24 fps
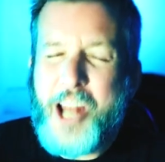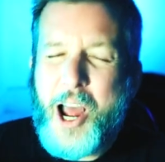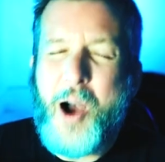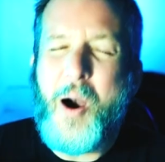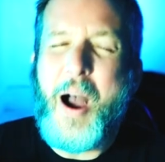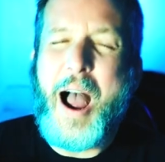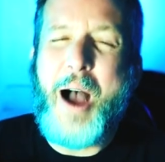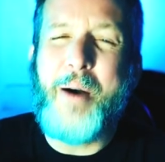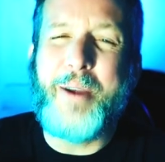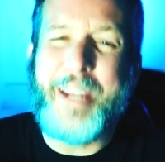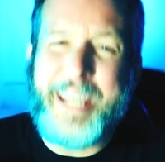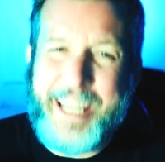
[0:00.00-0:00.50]
You
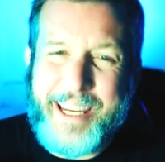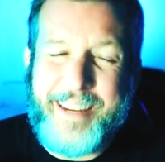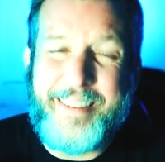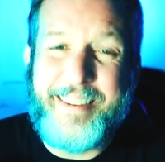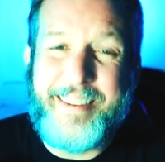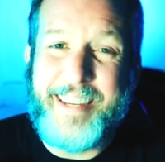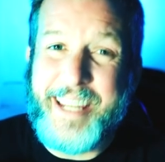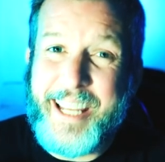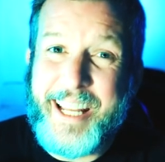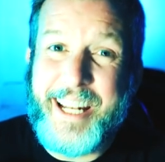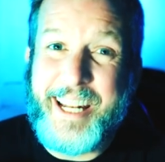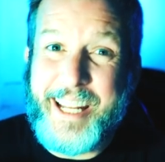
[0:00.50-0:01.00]
know how
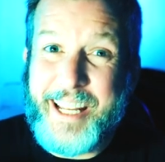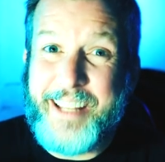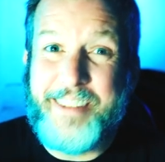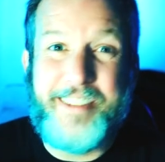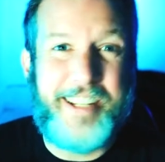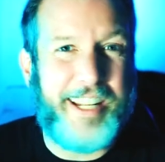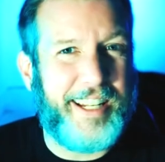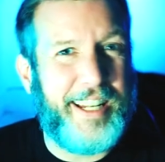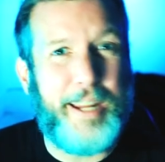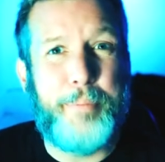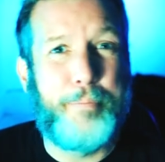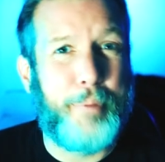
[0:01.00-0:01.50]
easy it is
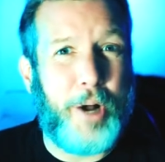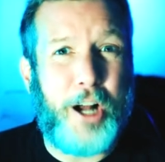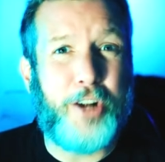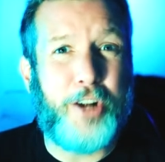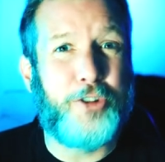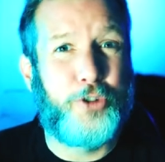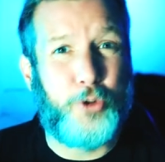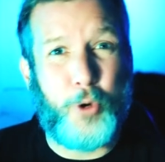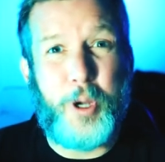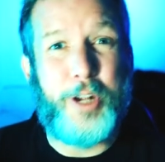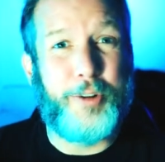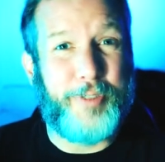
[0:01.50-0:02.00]
to
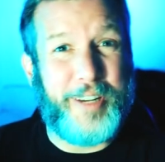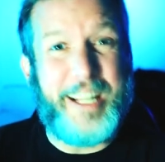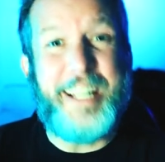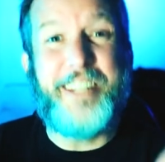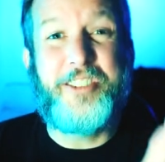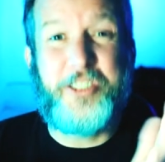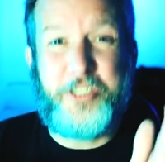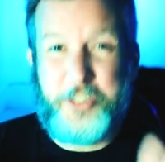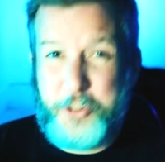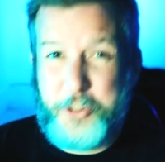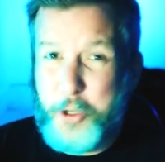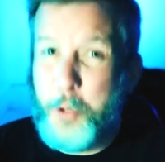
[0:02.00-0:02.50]
debunk Joy
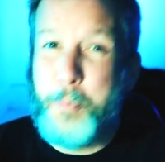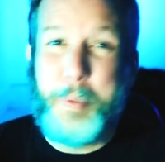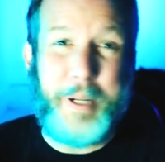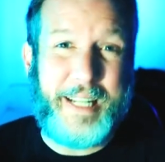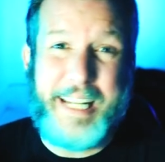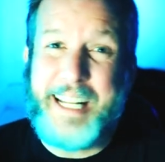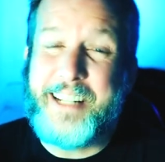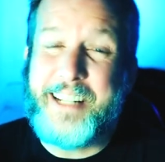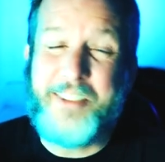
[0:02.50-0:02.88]
Reid's stupid